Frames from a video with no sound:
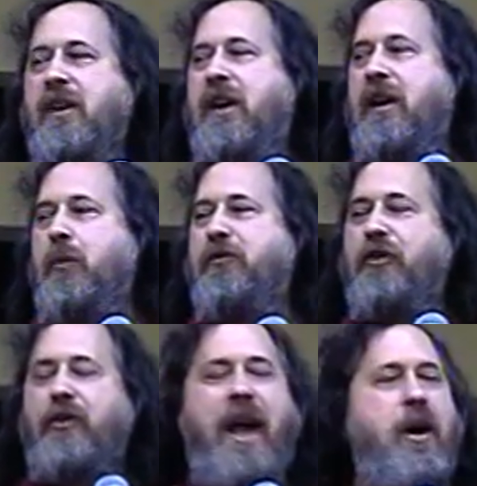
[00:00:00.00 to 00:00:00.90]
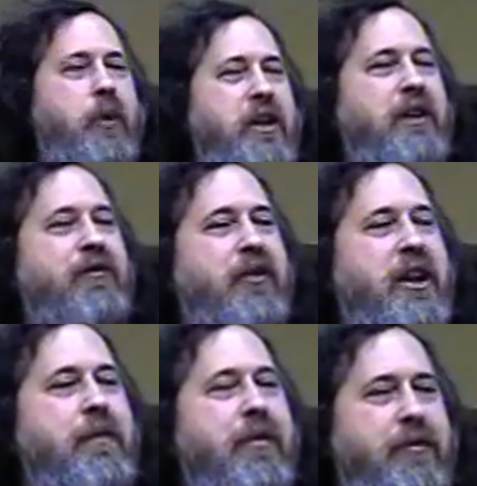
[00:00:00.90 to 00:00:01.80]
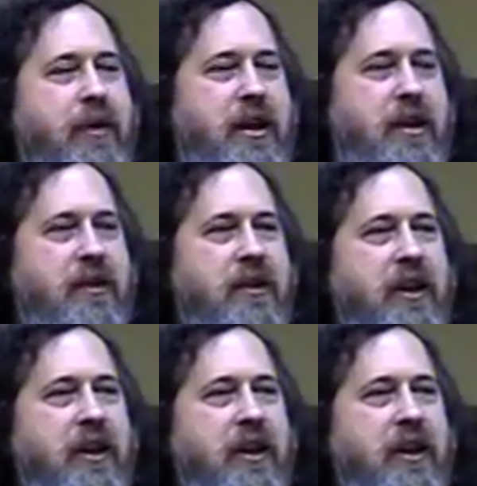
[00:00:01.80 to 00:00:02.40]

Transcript: And for that we need Freedom 3,